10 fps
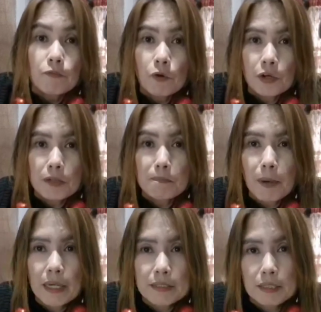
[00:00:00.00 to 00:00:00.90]
for
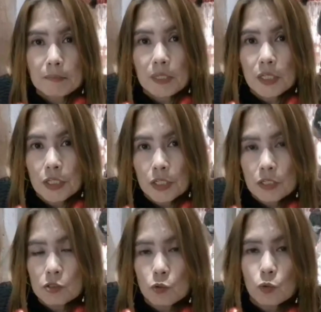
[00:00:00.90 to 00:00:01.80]
inviting me
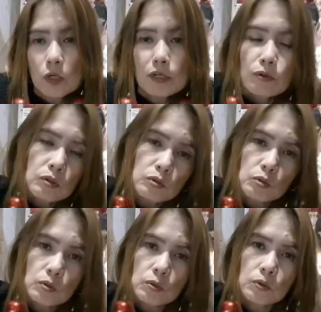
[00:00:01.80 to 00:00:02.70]
here
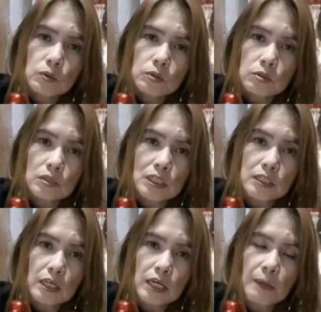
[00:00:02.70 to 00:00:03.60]
to
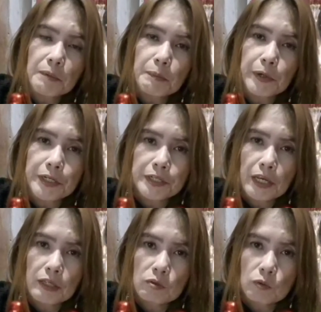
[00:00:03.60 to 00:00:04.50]
greet a happy
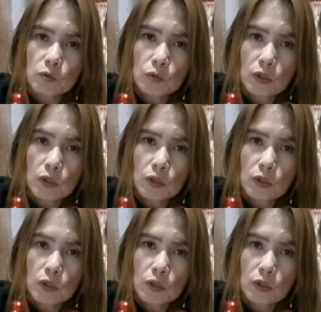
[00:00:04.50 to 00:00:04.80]
birthday to